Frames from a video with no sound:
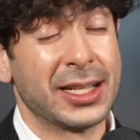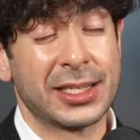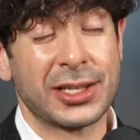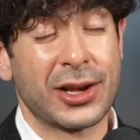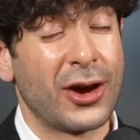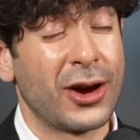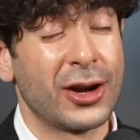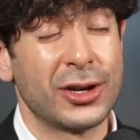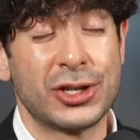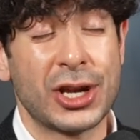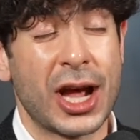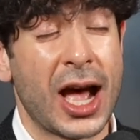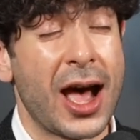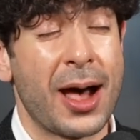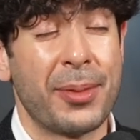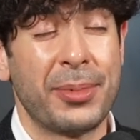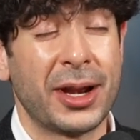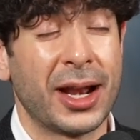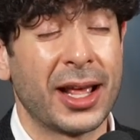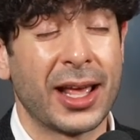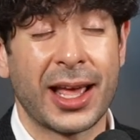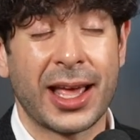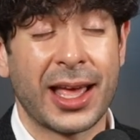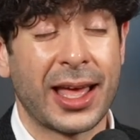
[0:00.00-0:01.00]
It's a hard job,
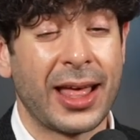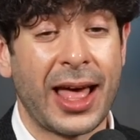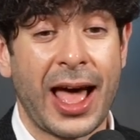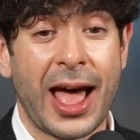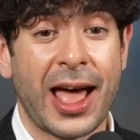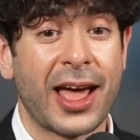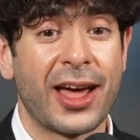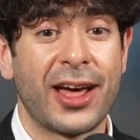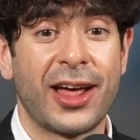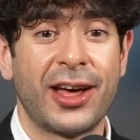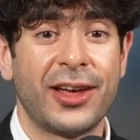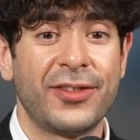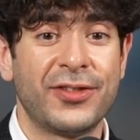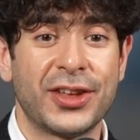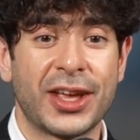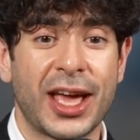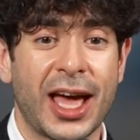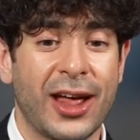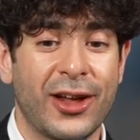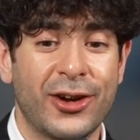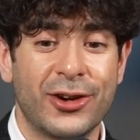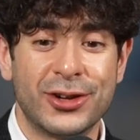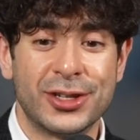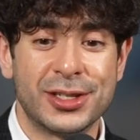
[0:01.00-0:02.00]
and I, I, if you
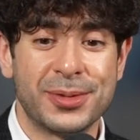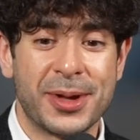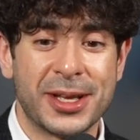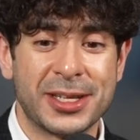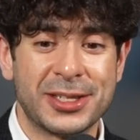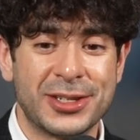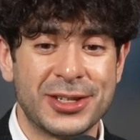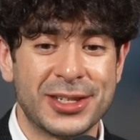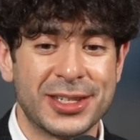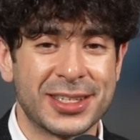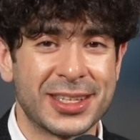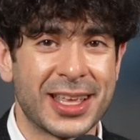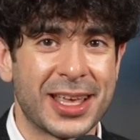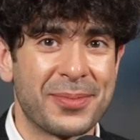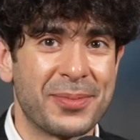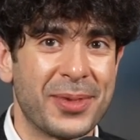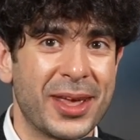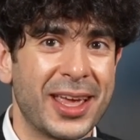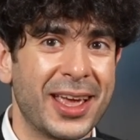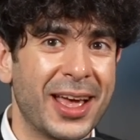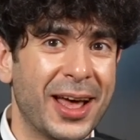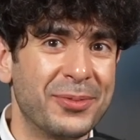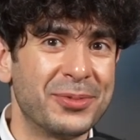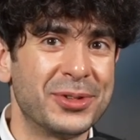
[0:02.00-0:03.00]
got hundreds of messages like
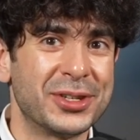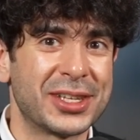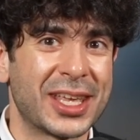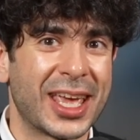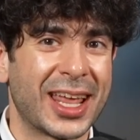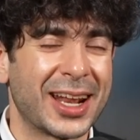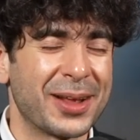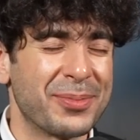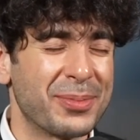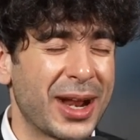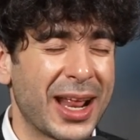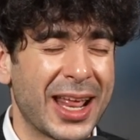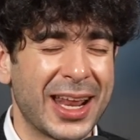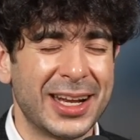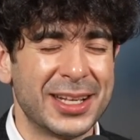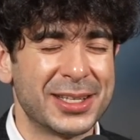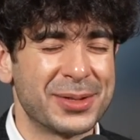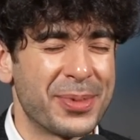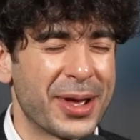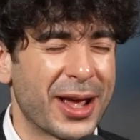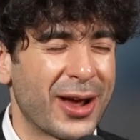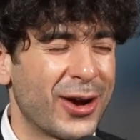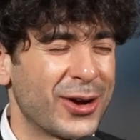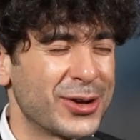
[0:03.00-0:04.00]
me, I'm just kidding. But Andy's
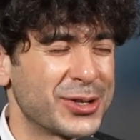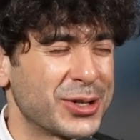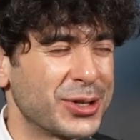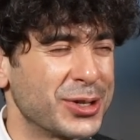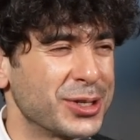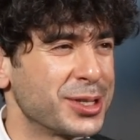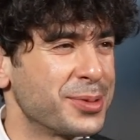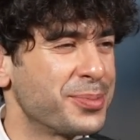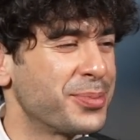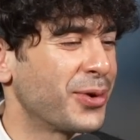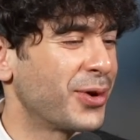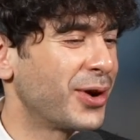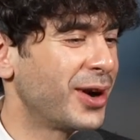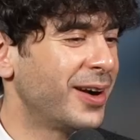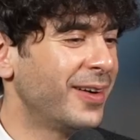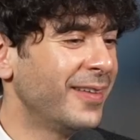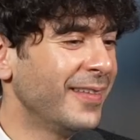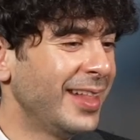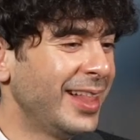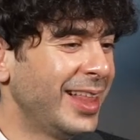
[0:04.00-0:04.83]
a big Arsenal supporter,